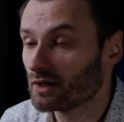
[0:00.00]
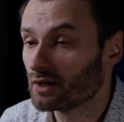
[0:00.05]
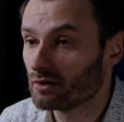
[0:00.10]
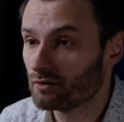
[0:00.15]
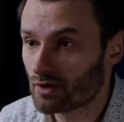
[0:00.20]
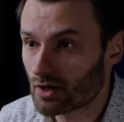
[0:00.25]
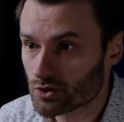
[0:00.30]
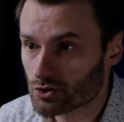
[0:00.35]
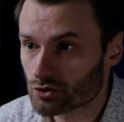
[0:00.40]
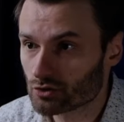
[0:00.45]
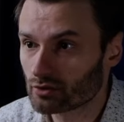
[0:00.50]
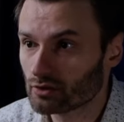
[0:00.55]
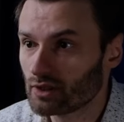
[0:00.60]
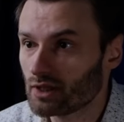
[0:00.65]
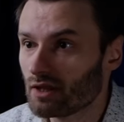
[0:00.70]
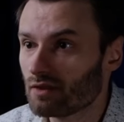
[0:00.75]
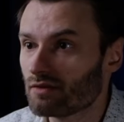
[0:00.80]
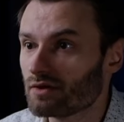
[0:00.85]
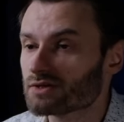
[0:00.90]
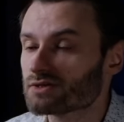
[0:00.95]
Naturally,
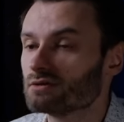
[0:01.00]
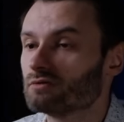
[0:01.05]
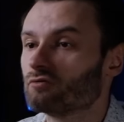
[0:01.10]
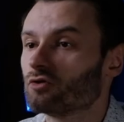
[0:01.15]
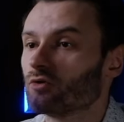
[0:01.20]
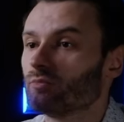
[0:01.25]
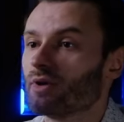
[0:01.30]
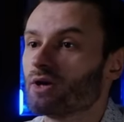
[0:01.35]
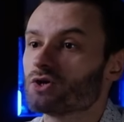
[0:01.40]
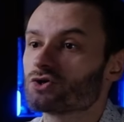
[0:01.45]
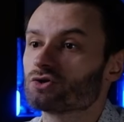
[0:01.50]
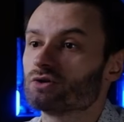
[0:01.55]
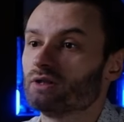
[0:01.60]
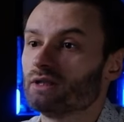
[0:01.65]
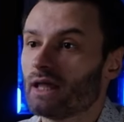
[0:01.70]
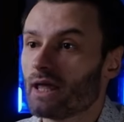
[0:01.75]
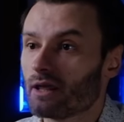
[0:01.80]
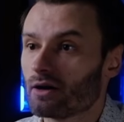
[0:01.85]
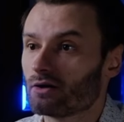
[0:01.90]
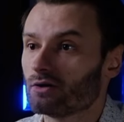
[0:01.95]
this information
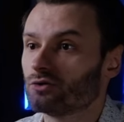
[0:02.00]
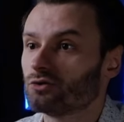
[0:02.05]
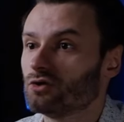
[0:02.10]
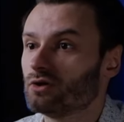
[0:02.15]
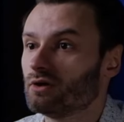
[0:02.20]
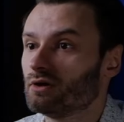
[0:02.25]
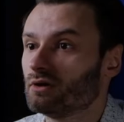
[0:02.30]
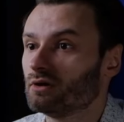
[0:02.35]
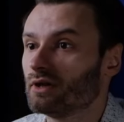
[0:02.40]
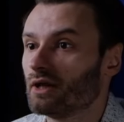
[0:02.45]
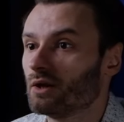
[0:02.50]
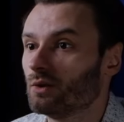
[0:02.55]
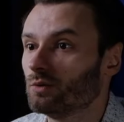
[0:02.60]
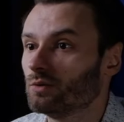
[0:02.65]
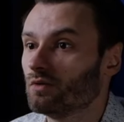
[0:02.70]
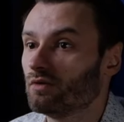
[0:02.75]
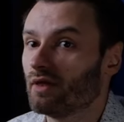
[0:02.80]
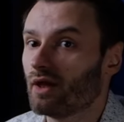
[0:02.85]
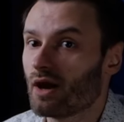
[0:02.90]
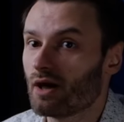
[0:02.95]
later trickled down
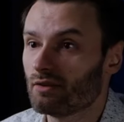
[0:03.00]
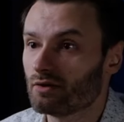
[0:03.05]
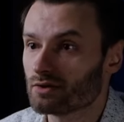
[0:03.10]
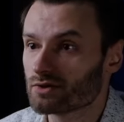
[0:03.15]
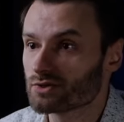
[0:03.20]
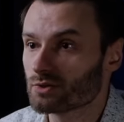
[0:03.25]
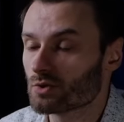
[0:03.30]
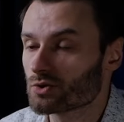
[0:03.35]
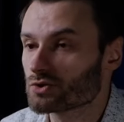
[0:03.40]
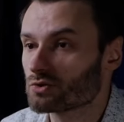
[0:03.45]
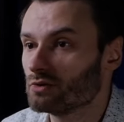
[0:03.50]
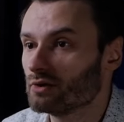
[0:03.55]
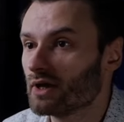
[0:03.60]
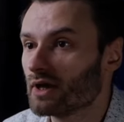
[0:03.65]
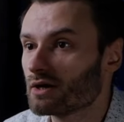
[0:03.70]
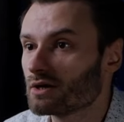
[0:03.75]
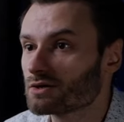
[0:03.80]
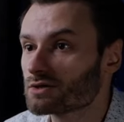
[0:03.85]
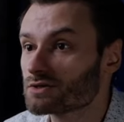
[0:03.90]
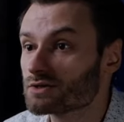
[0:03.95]
to the other social
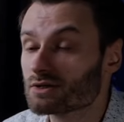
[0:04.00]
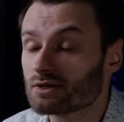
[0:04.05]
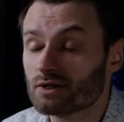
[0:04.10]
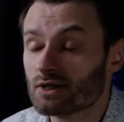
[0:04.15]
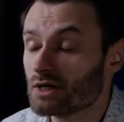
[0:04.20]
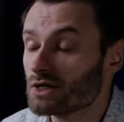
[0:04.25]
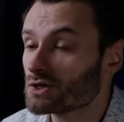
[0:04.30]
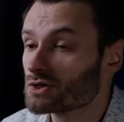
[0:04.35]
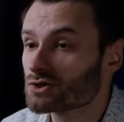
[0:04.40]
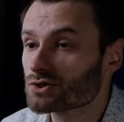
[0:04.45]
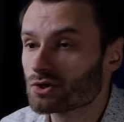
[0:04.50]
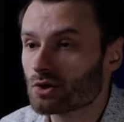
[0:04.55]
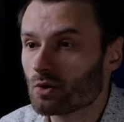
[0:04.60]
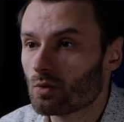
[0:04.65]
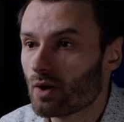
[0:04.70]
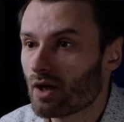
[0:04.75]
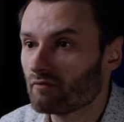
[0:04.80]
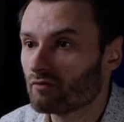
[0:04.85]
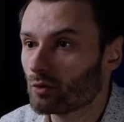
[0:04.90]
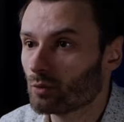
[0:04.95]
layers, so
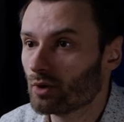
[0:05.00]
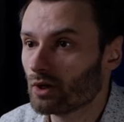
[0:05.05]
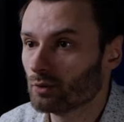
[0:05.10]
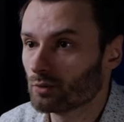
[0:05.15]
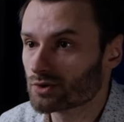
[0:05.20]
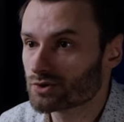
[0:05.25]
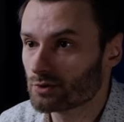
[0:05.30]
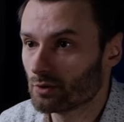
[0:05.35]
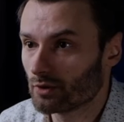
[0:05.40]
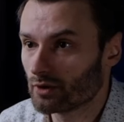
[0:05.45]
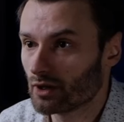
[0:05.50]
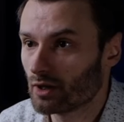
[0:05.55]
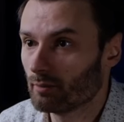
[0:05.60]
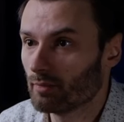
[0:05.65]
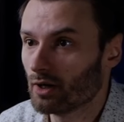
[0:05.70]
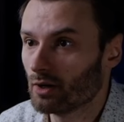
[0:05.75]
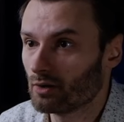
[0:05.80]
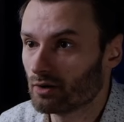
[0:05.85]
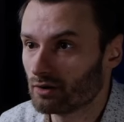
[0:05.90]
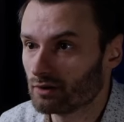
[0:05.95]
everyone was talking
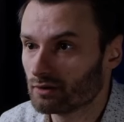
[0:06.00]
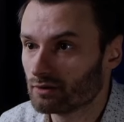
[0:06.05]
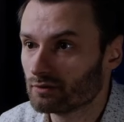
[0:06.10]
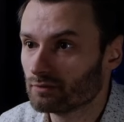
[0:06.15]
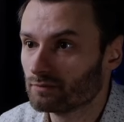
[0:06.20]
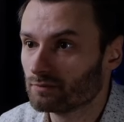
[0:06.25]
about it.